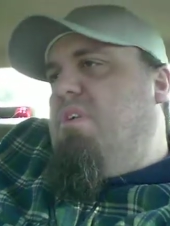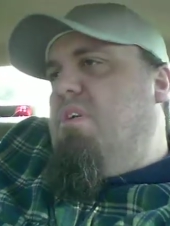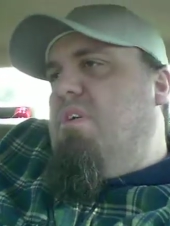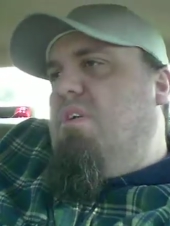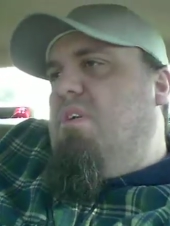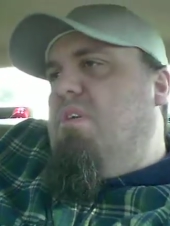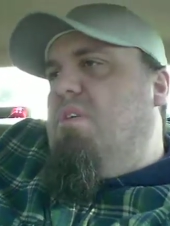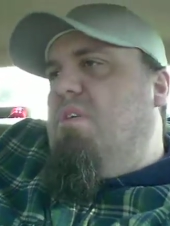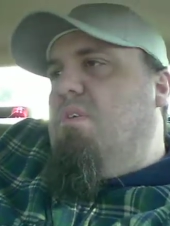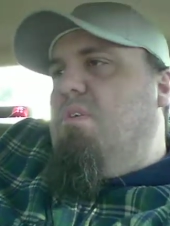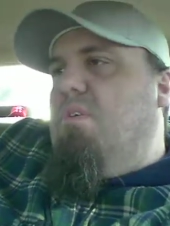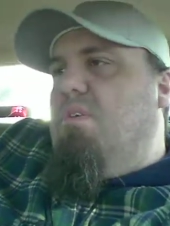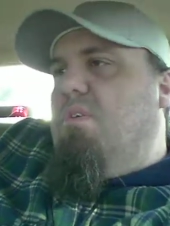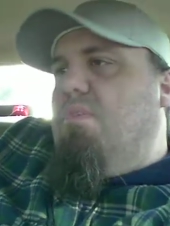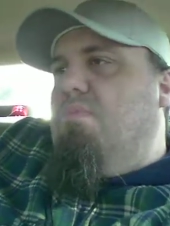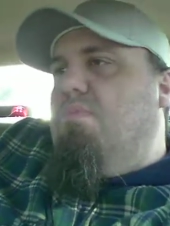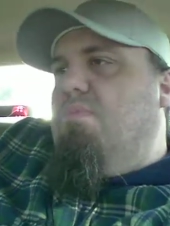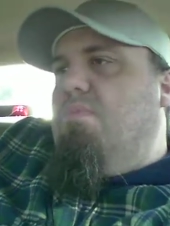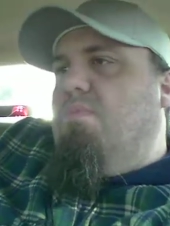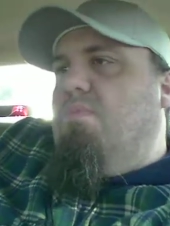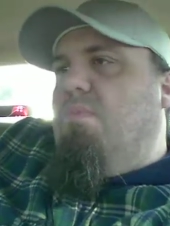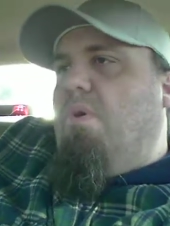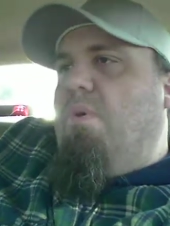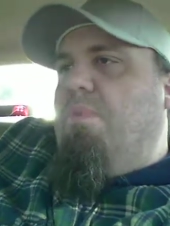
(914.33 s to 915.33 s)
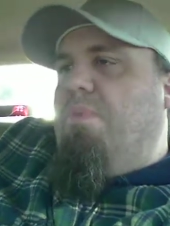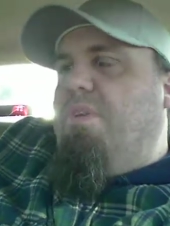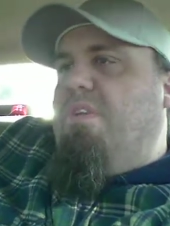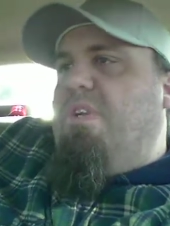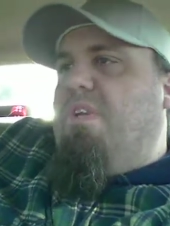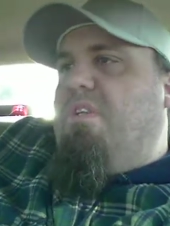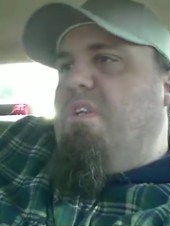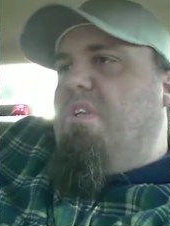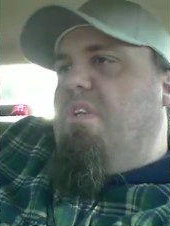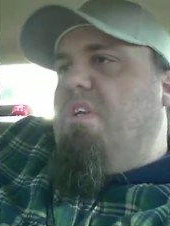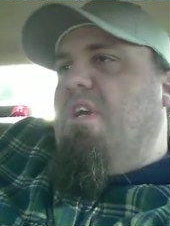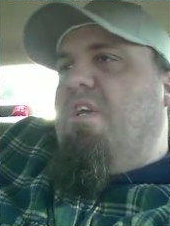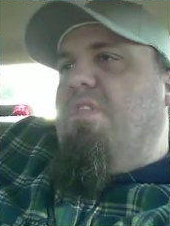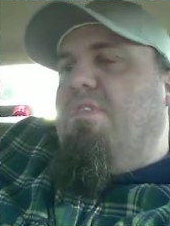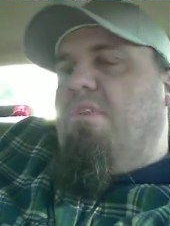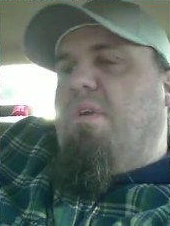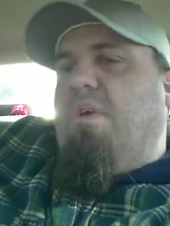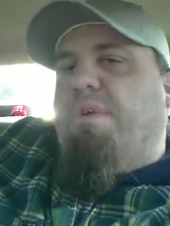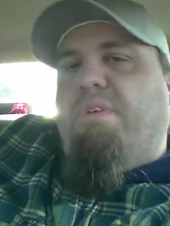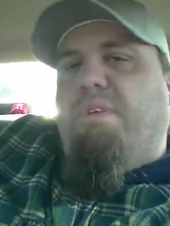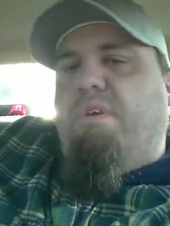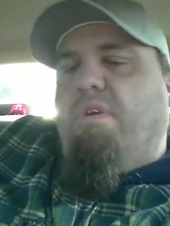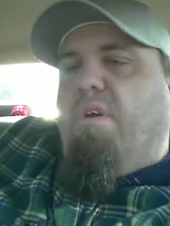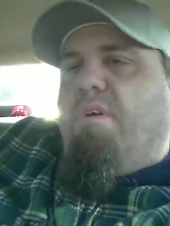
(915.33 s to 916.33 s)
uh, you know, why don't we get
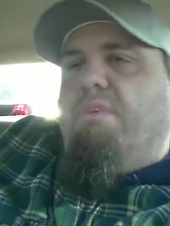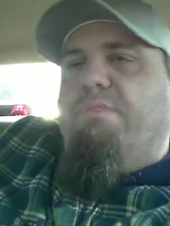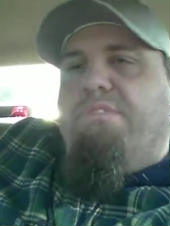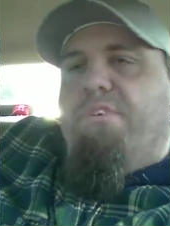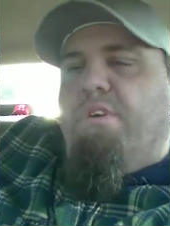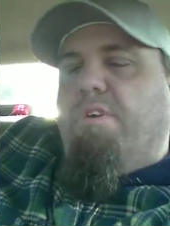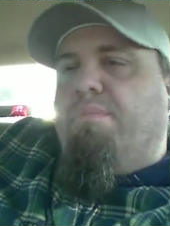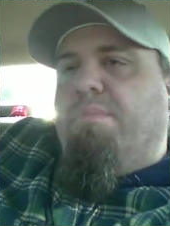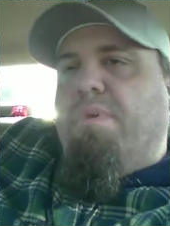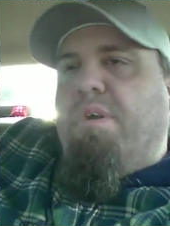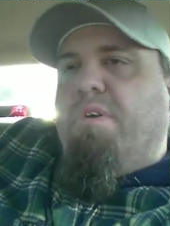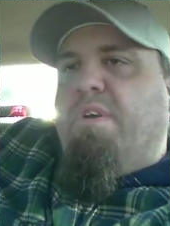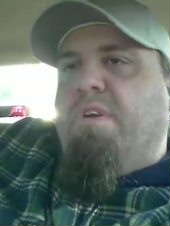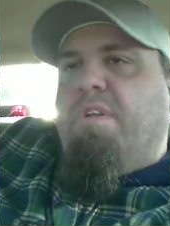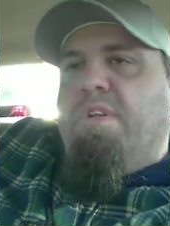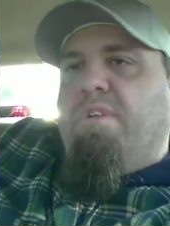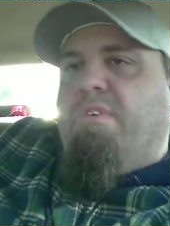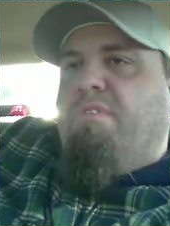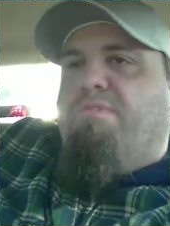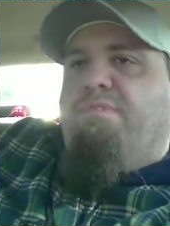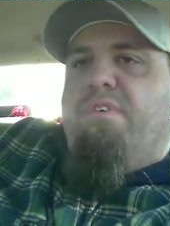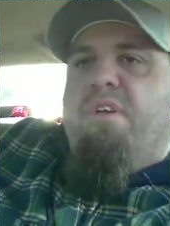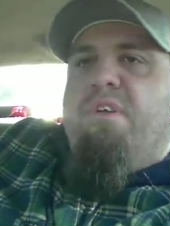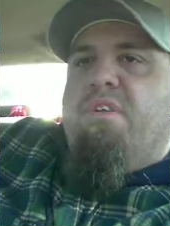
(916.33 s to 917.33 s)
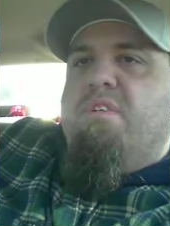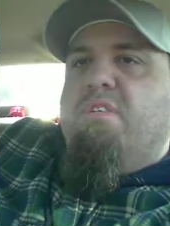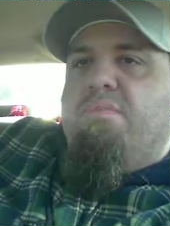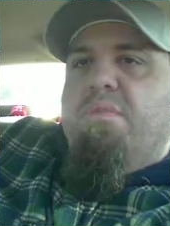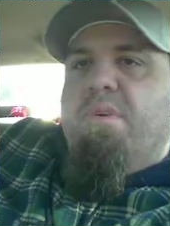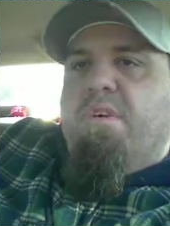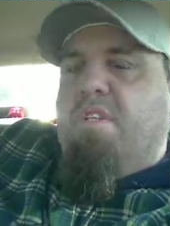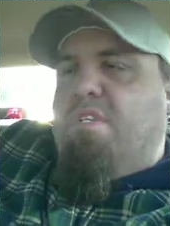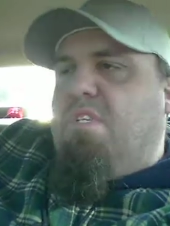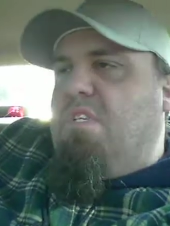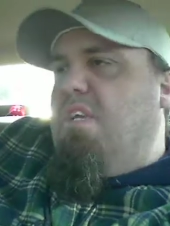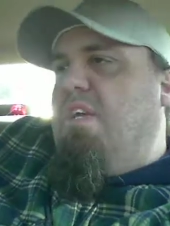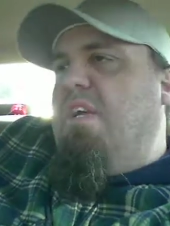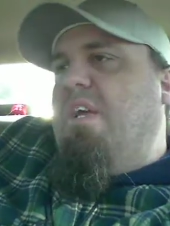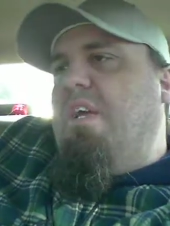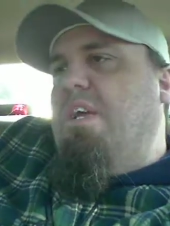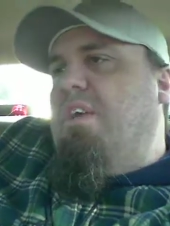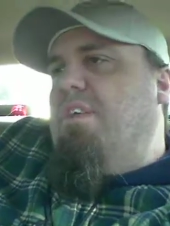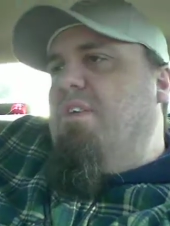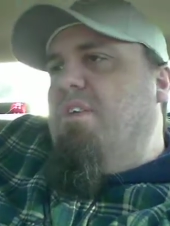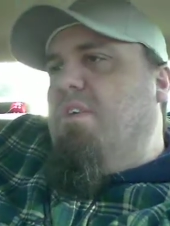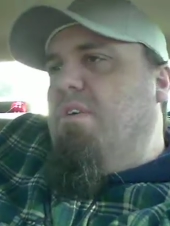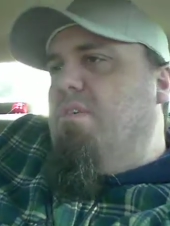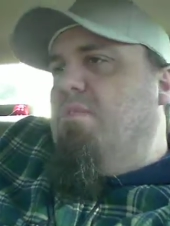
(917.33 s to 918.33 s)
together? Uh, you know, if you're married and your friend is married, say,
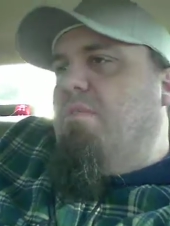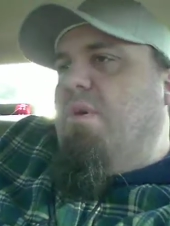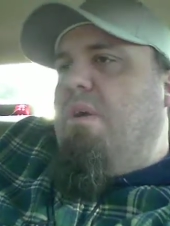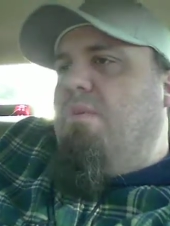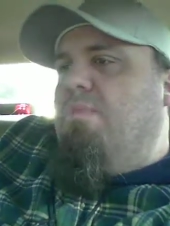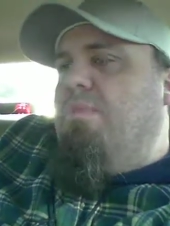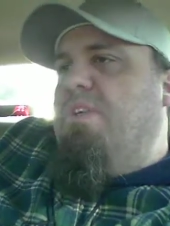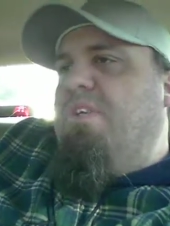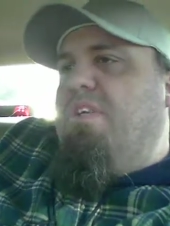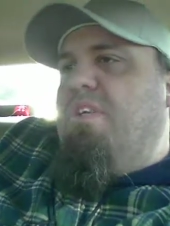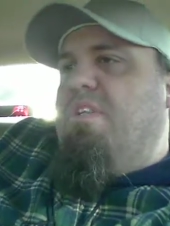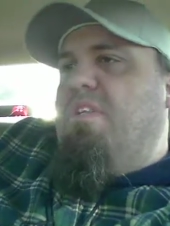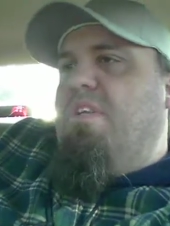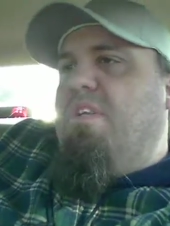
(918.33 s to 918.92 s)
hey, you know, why don't we get